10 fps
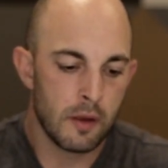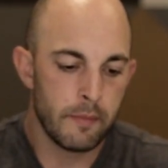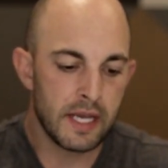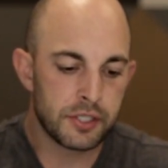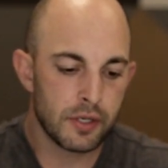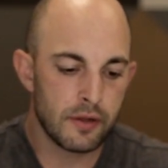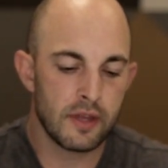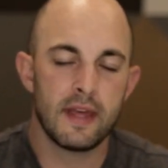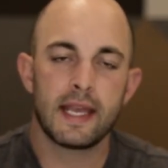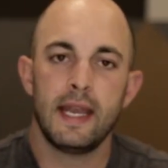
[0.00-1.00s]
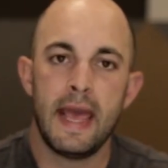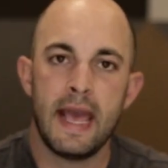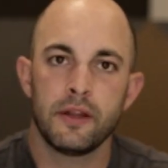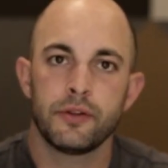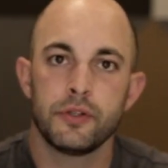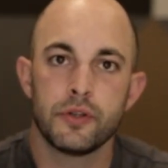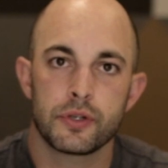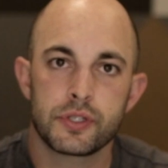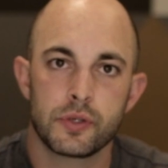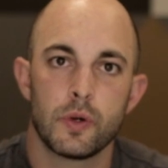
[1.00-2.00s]
make sure that they can handle
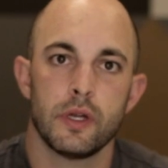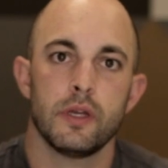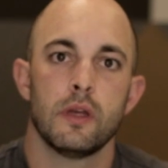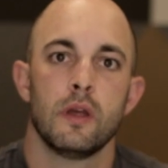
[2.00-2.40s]
your story,